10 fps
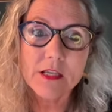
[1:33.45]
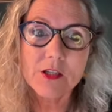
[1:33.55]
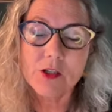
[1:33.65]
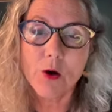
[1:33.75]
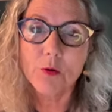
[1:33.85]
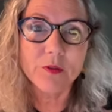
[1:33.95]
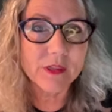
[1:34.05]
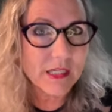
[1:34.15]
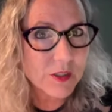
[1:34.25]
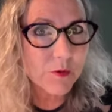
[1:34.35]
So
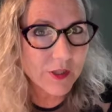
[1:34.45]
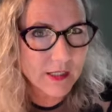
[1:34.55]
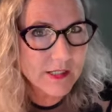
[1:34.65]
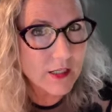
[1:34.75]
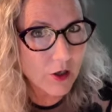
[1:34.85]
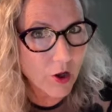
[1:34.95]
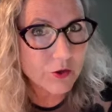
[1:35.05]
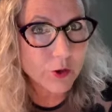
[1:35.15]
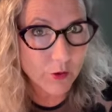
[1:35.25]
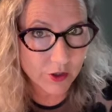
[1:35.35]
these were things that
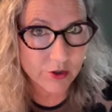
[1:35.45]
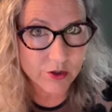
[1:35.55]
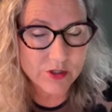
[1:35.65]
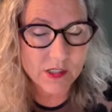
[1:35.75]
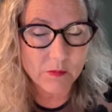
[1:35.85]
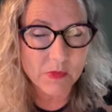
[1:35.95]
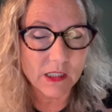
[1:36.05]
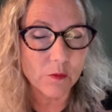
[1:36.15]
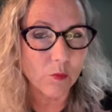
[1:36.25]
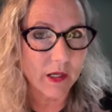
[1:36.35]
also occurred to
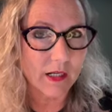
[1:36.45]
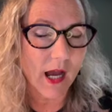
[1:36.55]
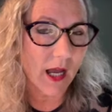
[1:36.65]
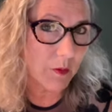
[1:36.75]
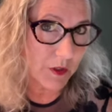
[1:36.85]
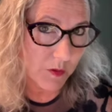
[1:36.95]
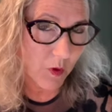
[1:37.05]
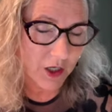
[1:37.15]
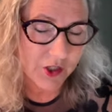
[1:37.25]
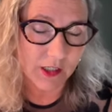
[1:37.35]
me when I was
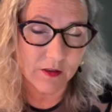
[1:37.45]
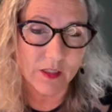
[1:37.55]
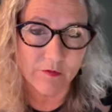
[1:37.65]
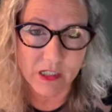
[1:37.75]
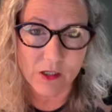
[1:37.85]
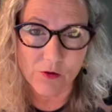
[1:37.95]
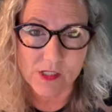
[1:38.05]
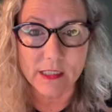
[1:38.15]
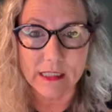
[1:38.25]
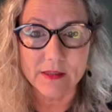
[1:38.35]
watching the
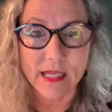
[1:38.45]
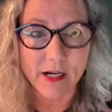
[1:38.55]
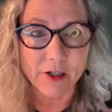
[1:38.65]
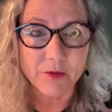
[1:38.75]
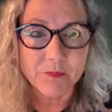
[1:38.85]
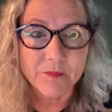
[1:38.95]
videos linked there.